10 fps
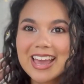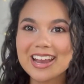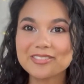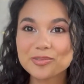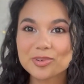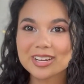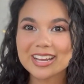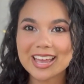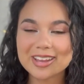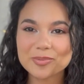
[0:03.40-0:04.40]
everyone,
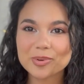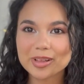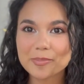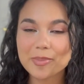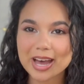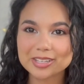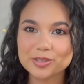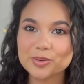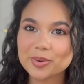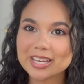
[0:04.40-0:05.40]
and welcome back
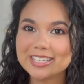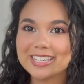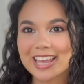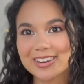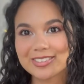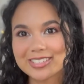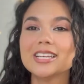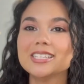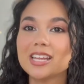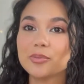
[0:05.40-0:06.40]
to my channel.
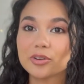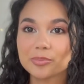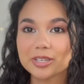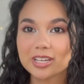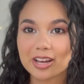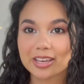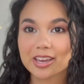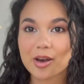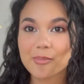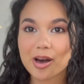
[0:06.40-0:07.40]
Today we're going to be
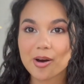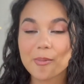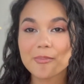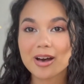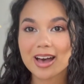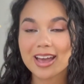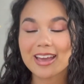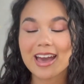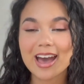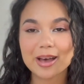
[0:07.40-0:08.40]
talking about
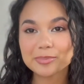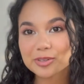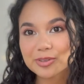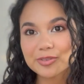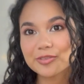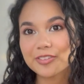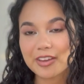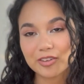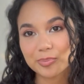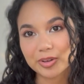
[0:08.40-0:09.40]
my absolute
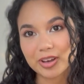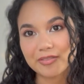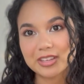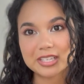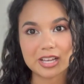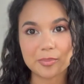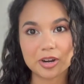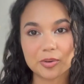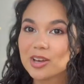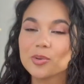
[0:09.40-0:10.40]
favorite book of the
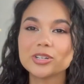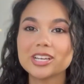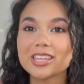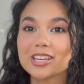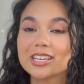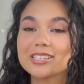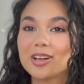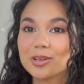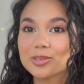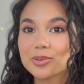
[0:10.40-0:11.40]
summer, which I think is
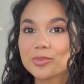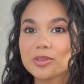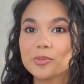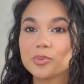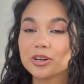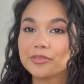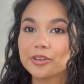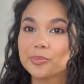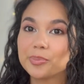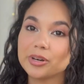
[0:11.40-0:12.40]
also going to be the
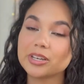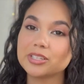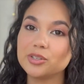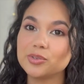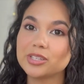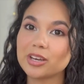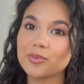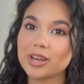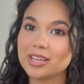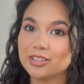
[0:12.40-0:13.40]
perfect book to
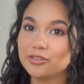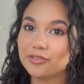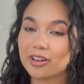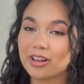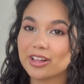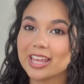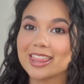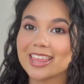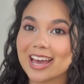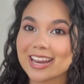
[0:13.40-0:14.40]
segue into fall,
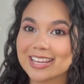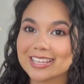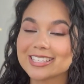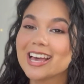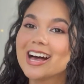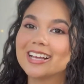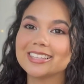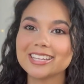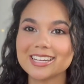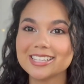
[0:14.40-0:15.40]
and that is A
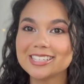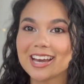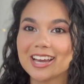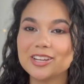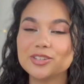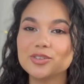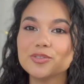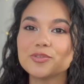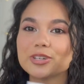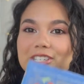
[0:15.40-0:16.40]
Lady's Guide
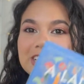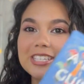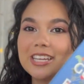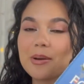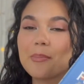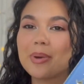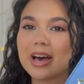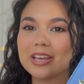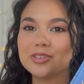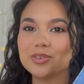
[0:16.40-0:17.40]
to Fortune Hunting
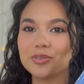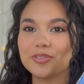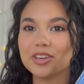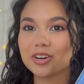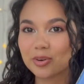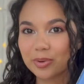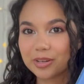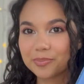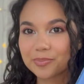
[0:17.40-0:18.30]
by Sophie Irwin.